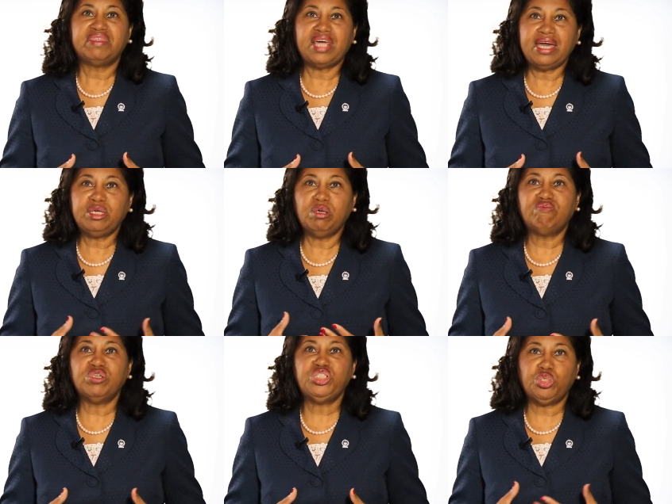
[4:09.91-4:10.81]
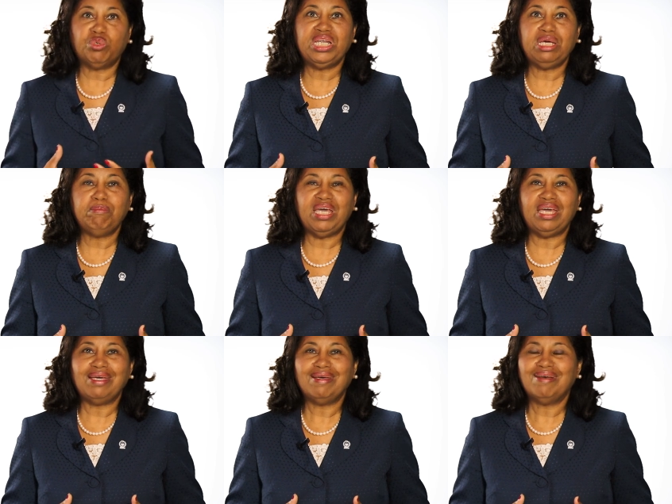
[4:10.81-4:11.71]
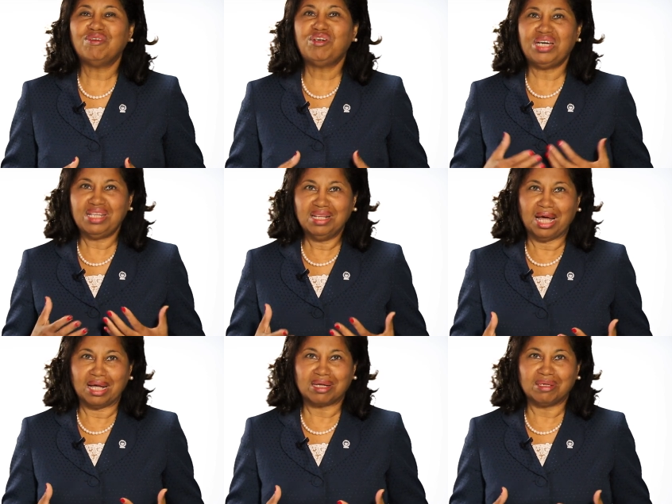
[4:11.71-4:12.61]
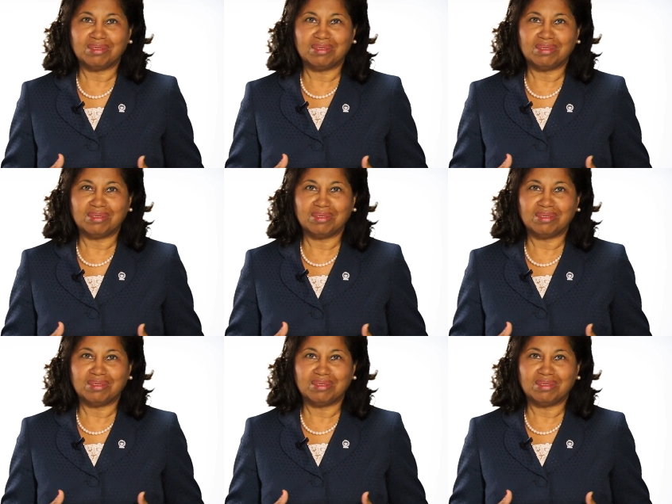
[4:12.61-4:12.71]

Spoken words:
Thank you for joining me. Good luck.